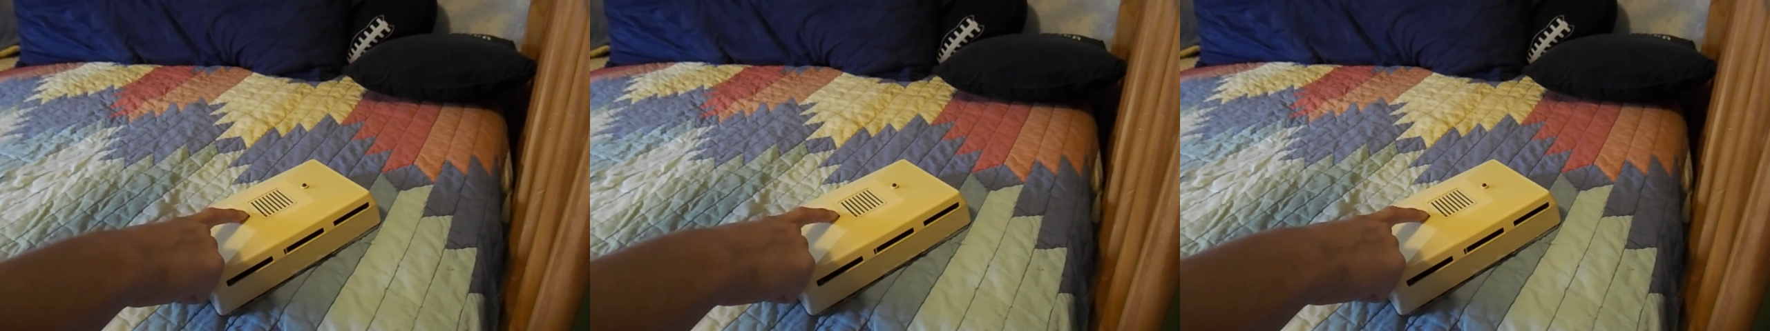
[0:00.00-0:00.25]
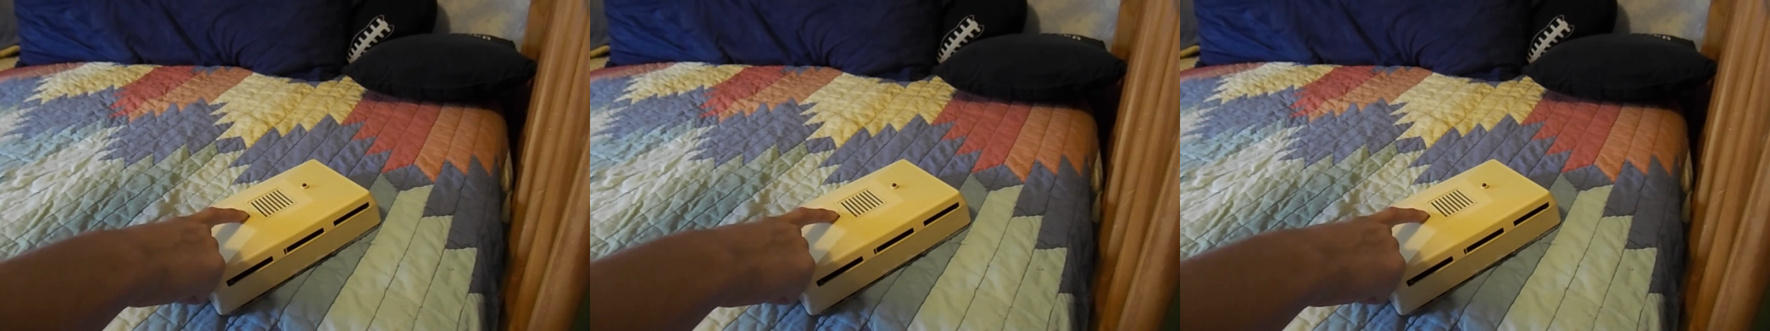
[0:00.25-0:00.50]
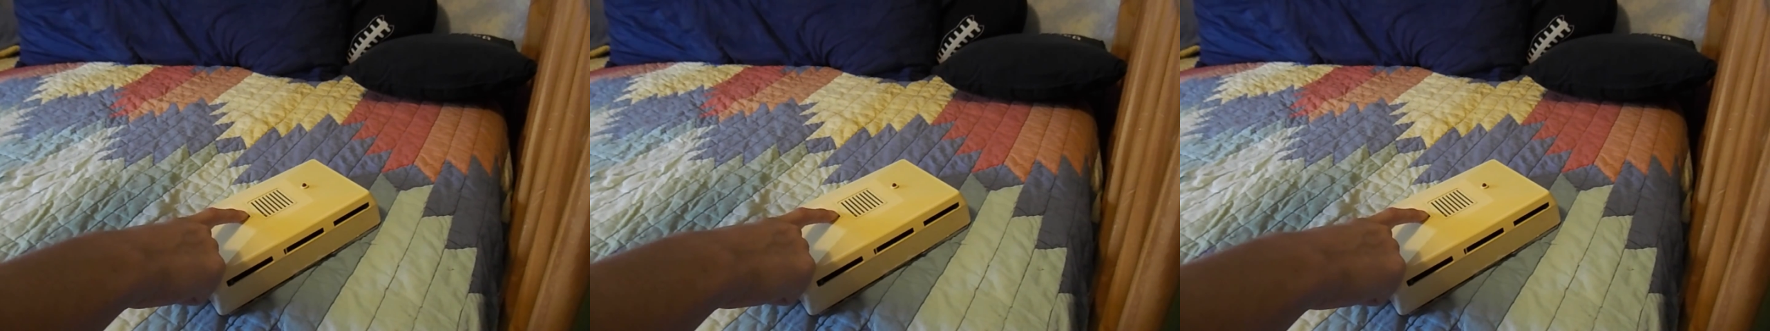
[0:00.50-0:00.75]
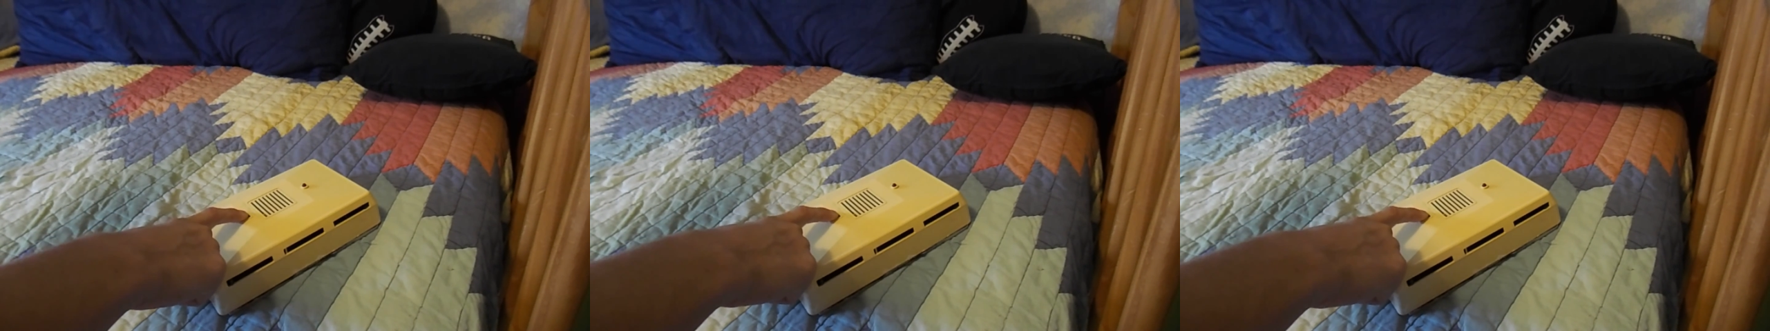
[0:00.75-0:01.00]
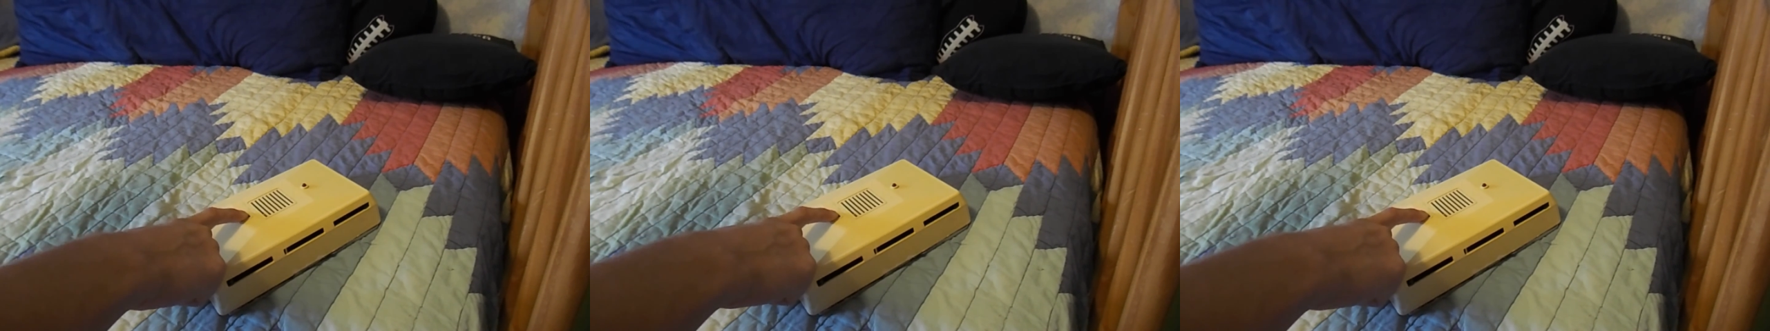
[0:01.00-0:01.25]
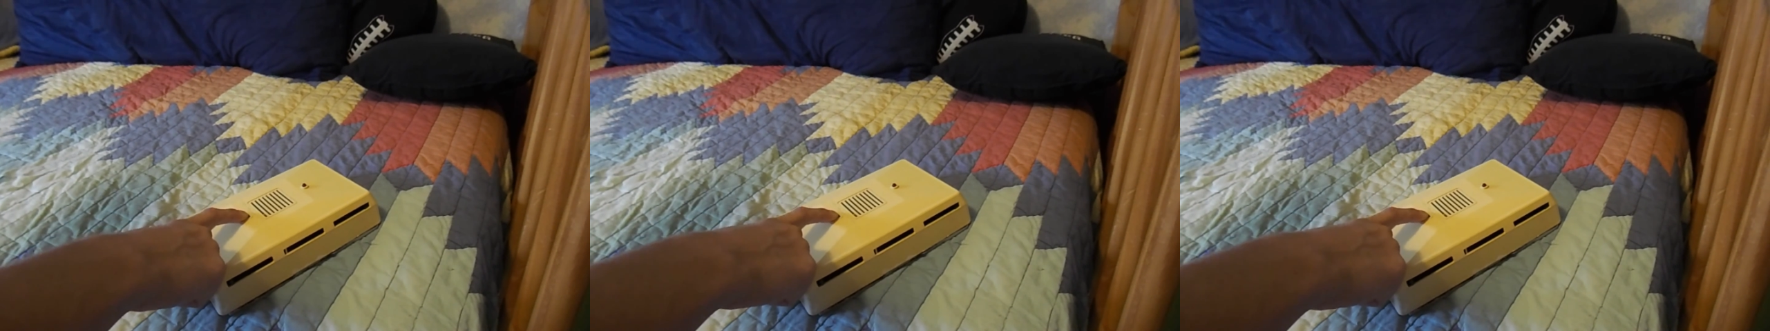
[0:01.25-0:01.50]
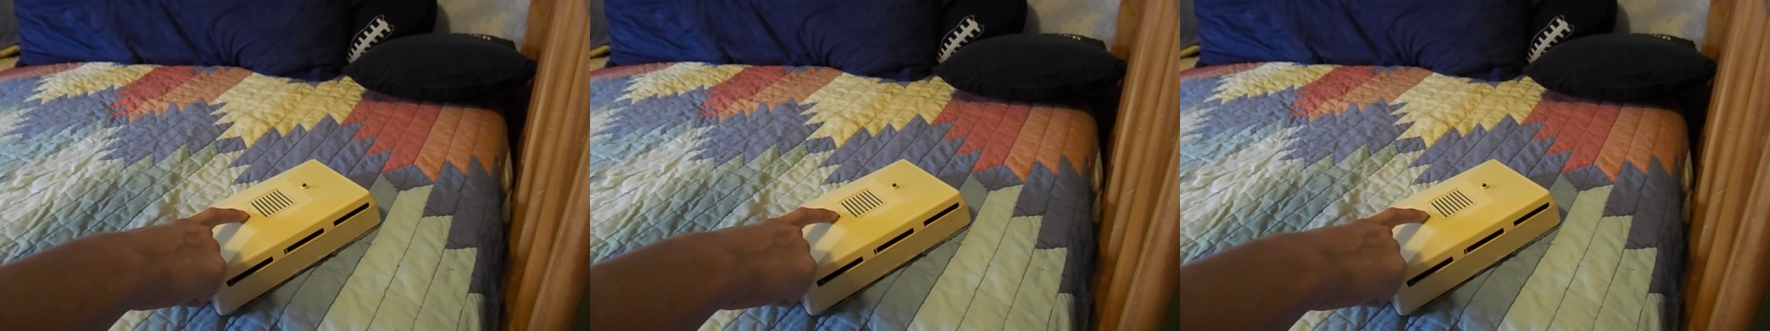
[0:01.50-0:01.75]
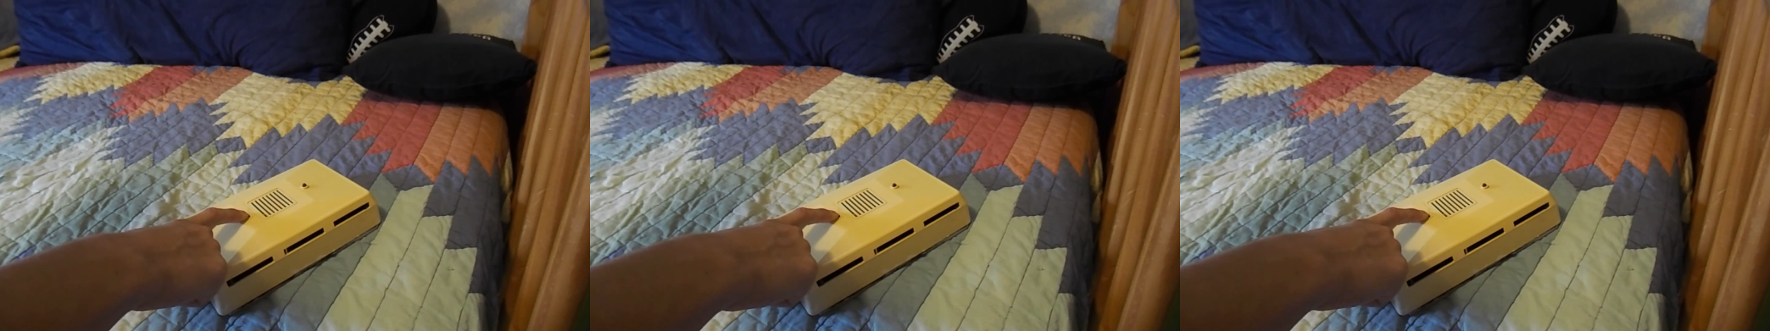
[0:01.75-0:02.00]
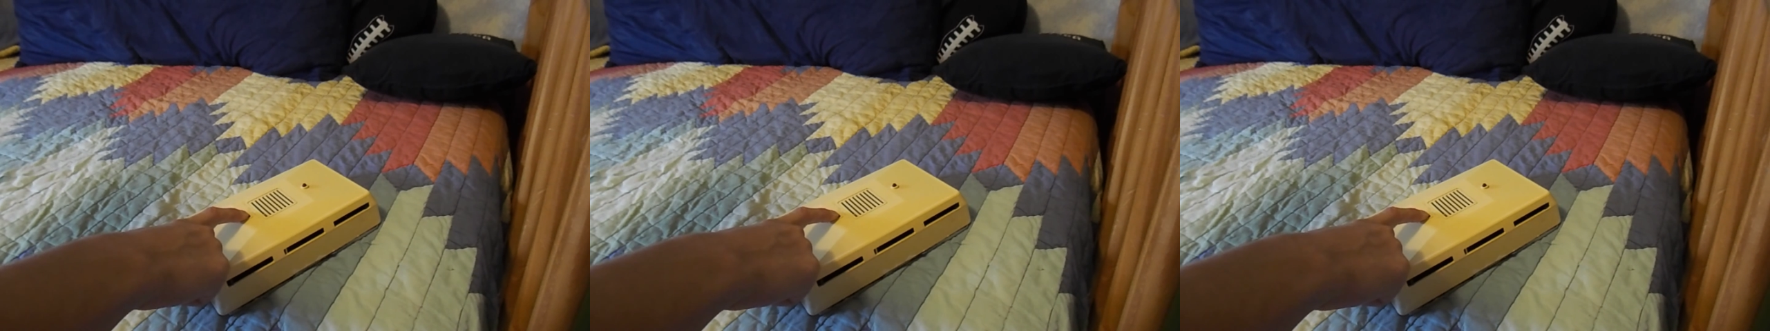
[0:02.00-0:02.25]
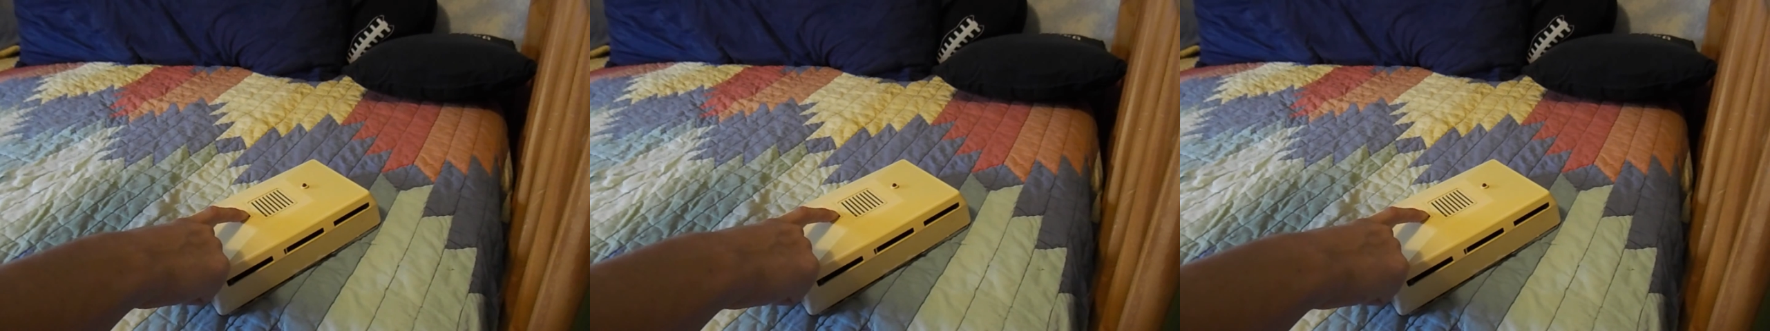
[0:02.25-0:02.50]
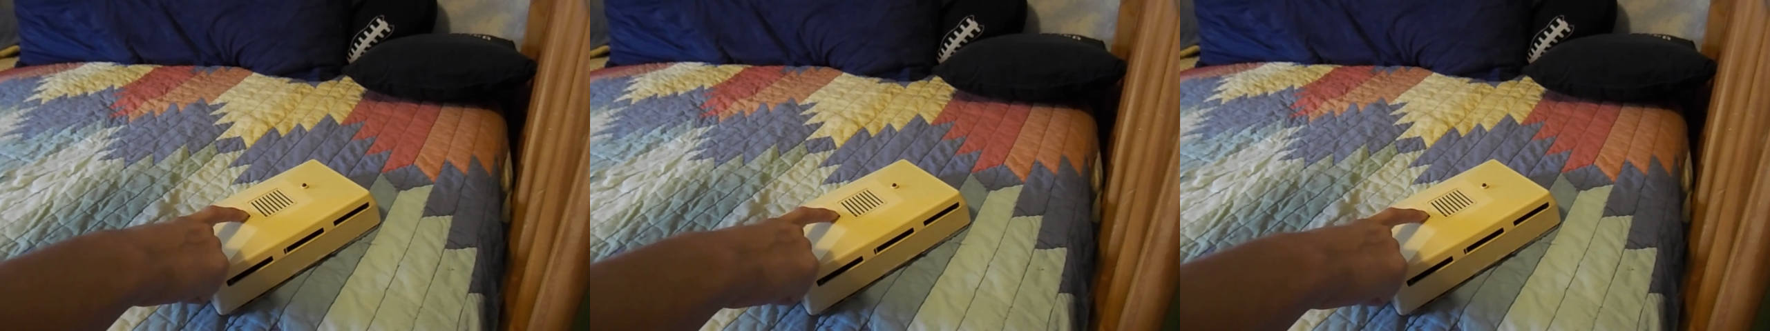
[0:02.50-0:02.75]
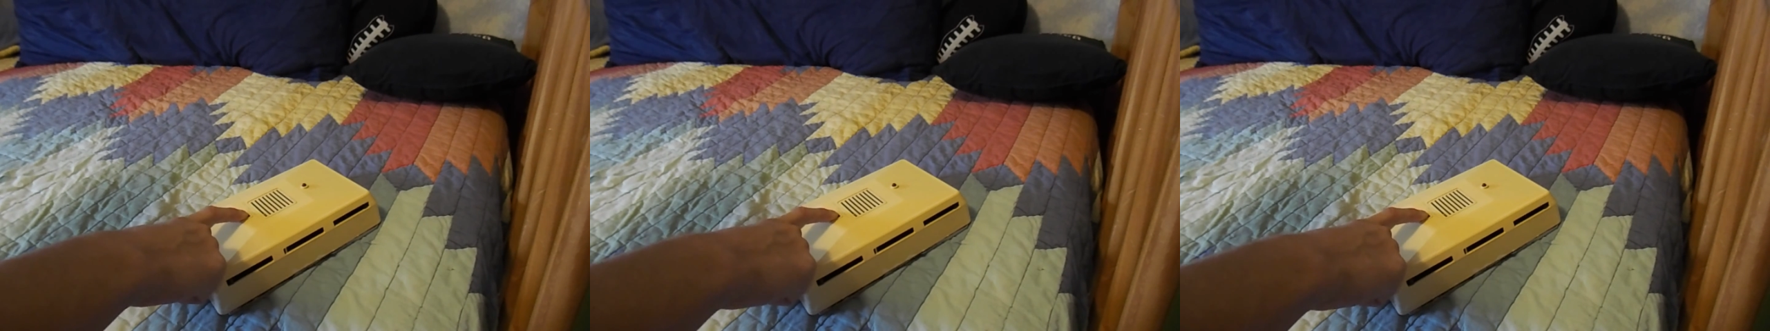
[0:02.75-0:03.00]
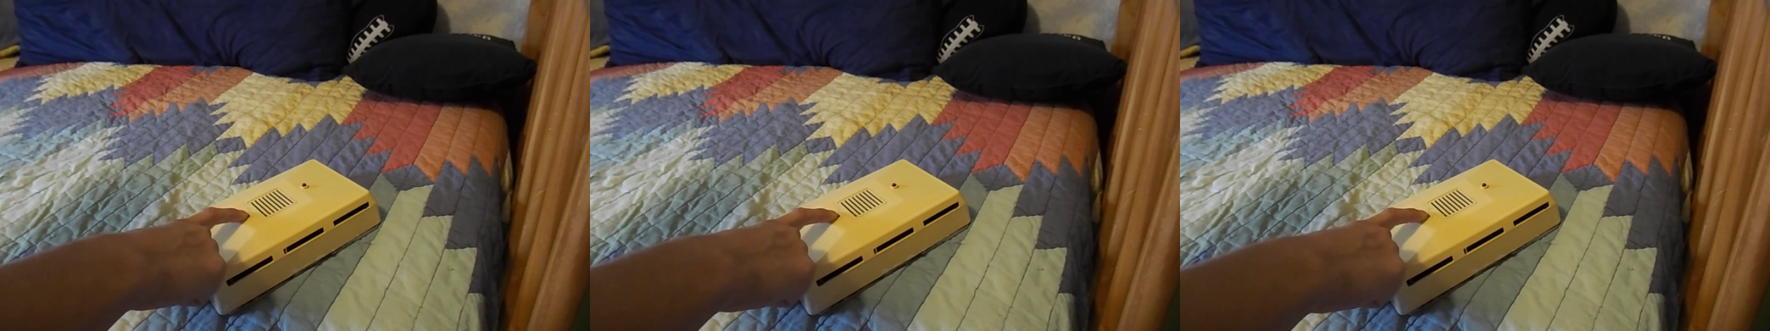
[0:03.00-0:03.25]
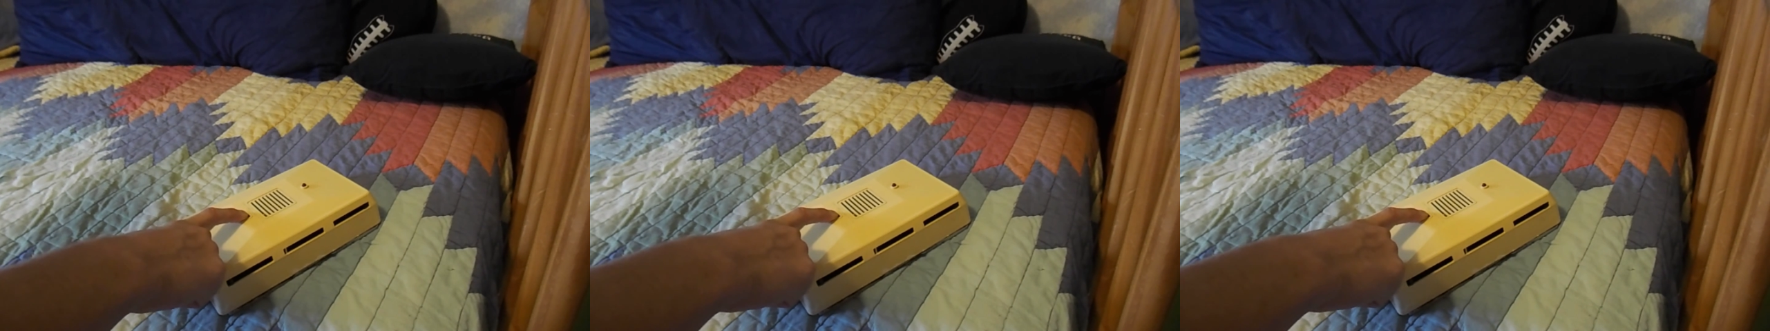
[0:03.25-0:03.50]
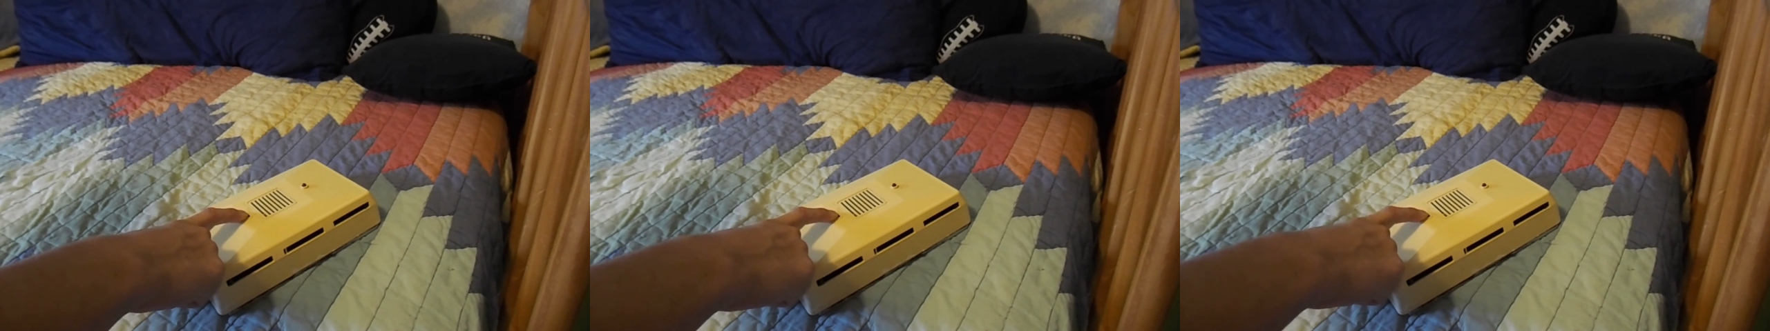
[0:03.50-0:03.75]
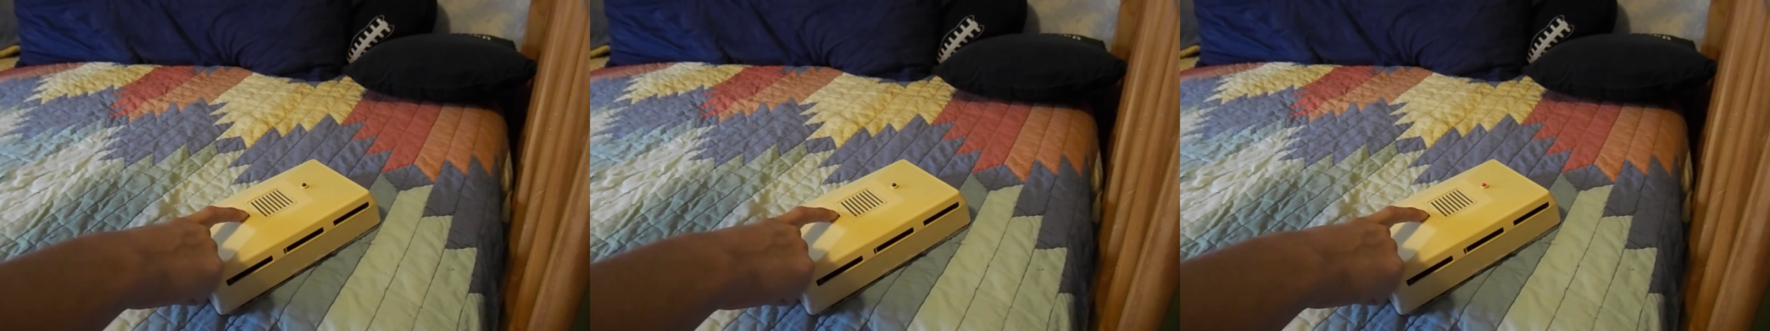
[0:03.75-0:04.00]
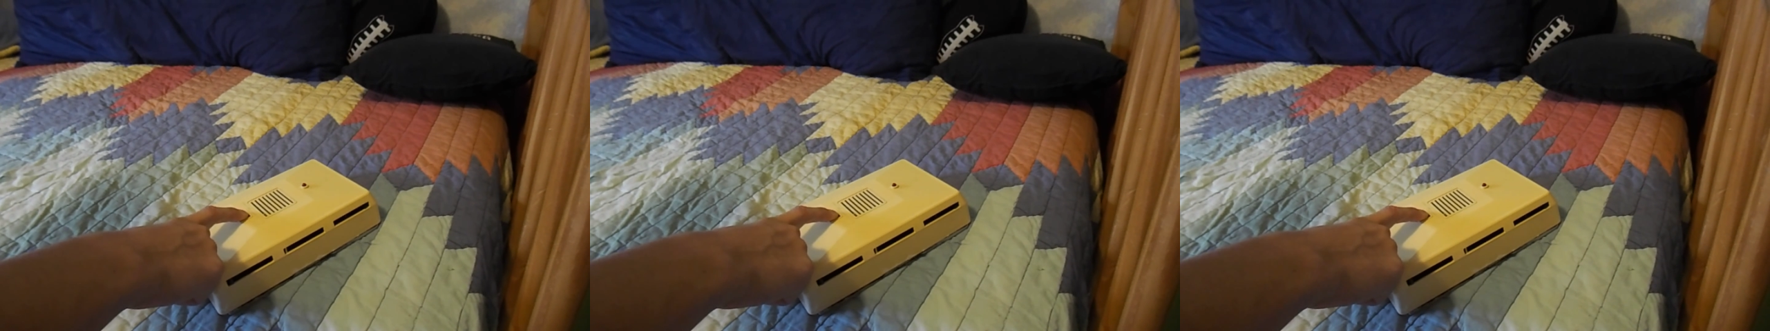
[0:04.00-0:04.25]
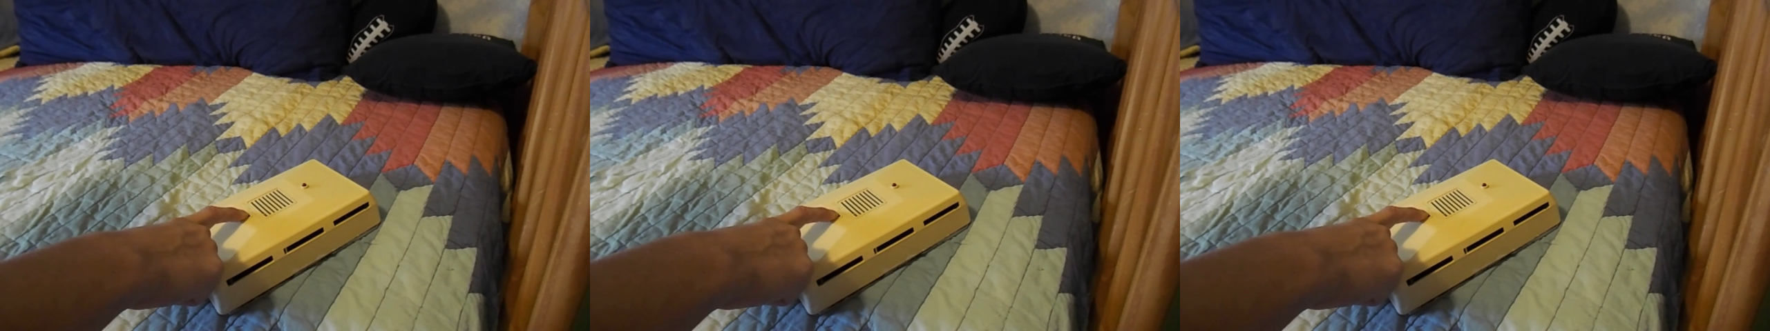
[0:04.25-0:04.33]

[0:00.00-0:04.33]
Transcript: No face is visible, so there are no lips to read.